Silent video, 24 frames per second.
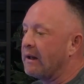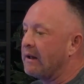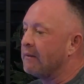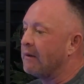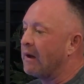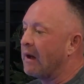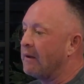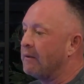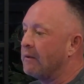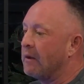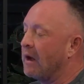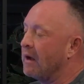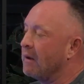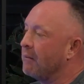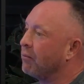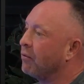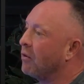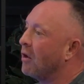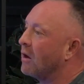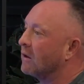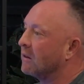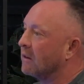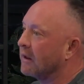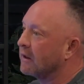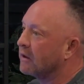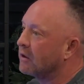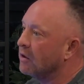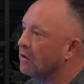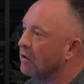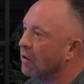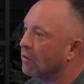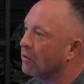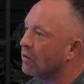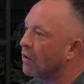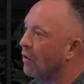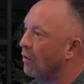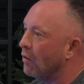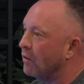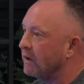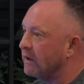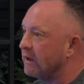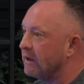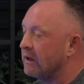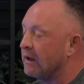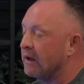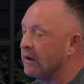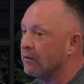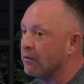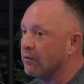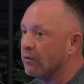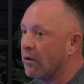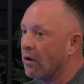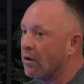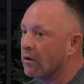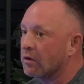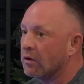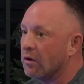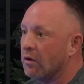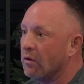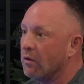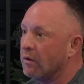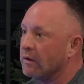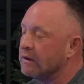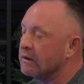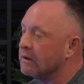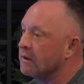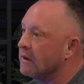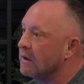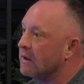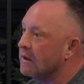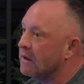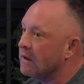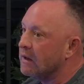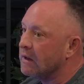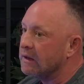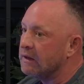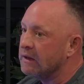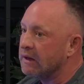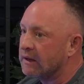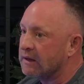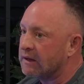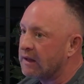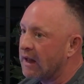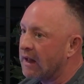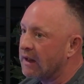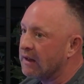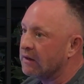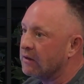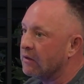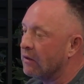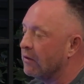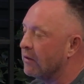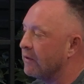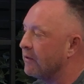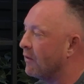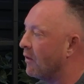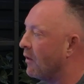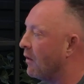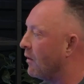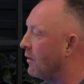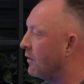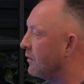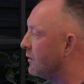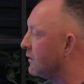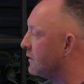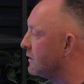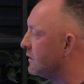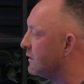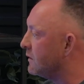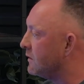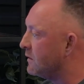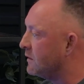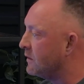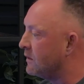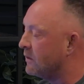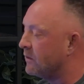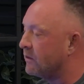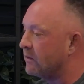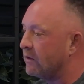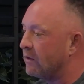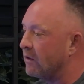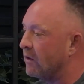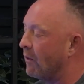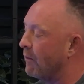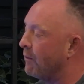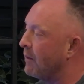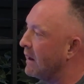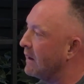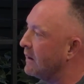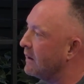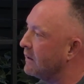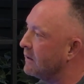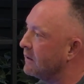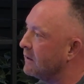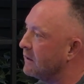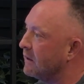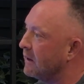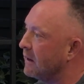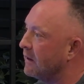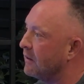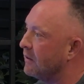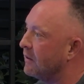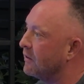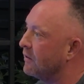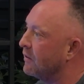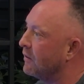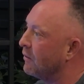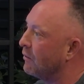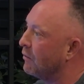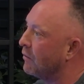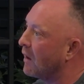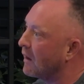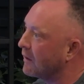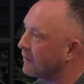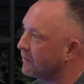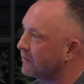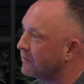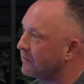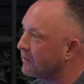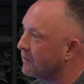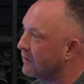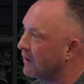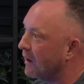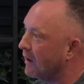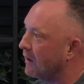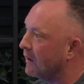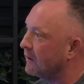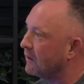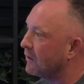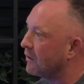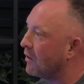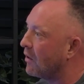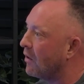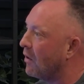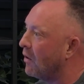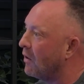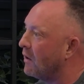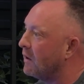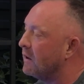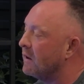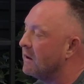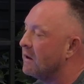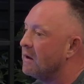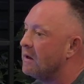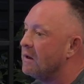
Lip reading: applaud like, you know, Cody and Rocco and Nick Kay, you know, he's, you know, been in the ruts, I like to call it.